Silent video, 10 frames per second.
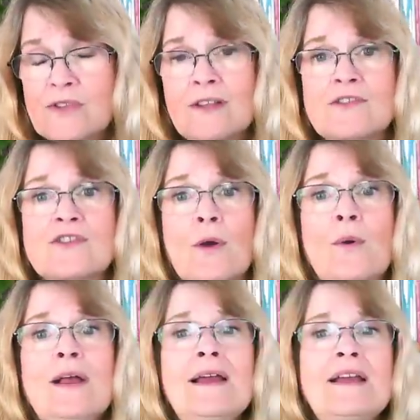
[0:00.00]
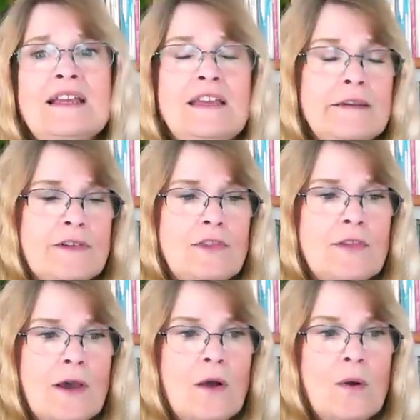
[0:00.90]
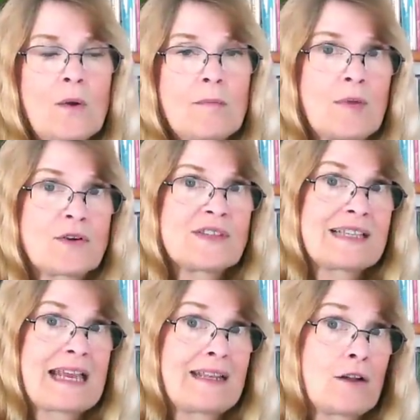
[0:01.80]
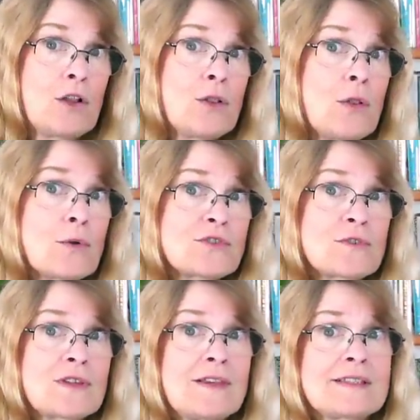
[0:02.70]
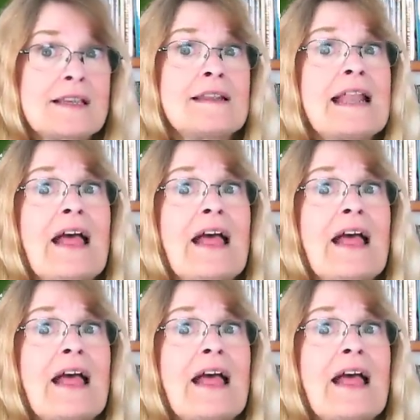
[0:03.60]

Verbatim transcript: And so, even though Mars is getting closer to the ascendant,